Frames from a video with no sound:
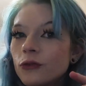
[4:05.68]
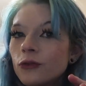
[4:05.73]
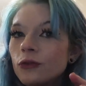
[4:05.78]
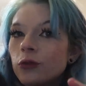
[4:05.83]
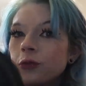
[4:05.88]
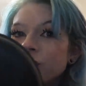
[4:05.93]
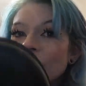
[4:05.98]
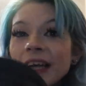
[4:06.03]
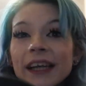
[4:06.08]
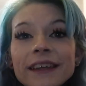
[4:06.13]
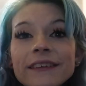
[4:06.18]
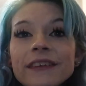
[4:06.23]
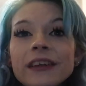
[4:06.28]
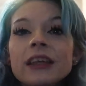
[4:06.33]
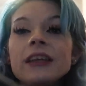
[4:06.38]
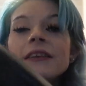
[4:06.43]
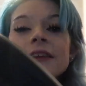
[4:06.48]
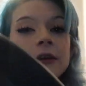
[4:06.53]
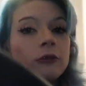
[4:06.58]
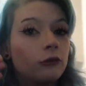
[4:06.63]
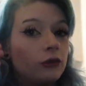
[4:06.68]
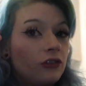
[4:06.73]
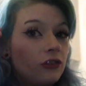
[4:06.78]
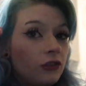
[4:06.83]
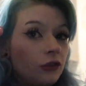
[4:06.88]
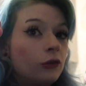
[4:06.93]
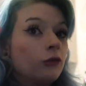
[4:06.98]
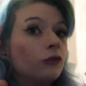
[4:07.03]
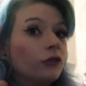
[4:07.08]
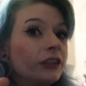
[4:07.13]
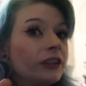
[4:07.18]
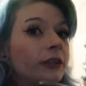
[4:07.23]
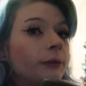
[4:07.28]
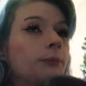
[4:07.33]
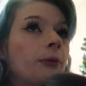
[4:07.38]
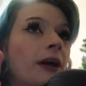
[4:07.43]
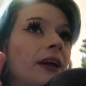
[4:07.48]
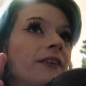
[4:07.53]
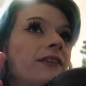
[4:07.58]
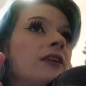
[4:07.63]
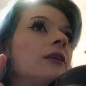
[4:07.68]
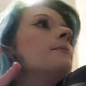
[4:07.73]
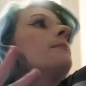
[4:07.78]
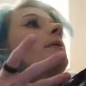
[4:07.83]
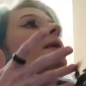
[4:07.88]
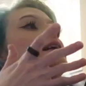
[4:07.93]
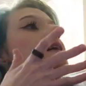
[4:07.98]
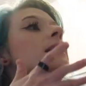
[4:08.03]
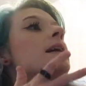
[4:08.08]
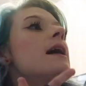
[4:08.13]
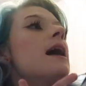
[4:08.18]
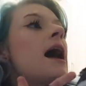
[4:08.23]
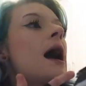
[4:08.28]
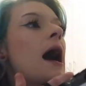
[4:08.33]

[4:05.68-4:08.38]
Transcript: crazy. They were still really pricey, but